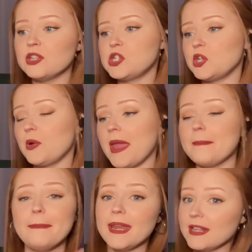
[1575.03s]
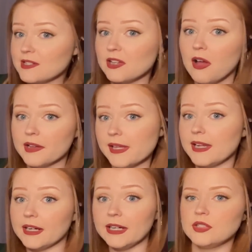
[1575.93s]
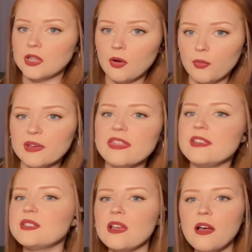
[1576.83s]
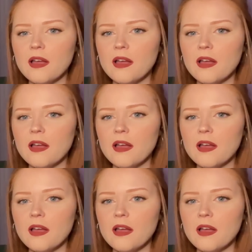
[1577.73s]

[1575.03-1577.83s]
to a mini song here. So with this song,